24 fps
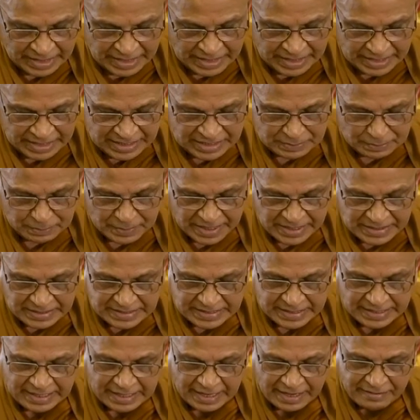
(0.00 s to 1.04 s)
his
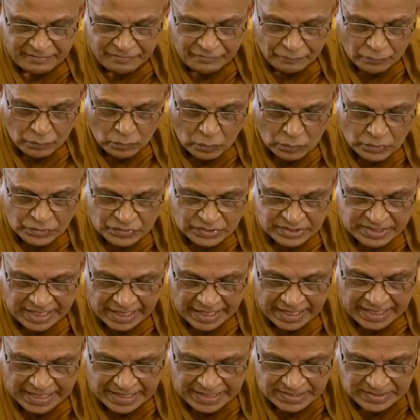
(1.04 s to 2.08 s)
princely life was
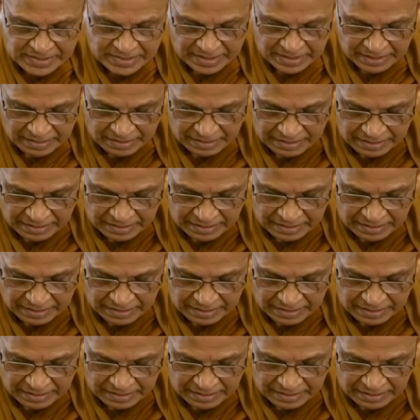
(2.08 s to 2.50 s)
changed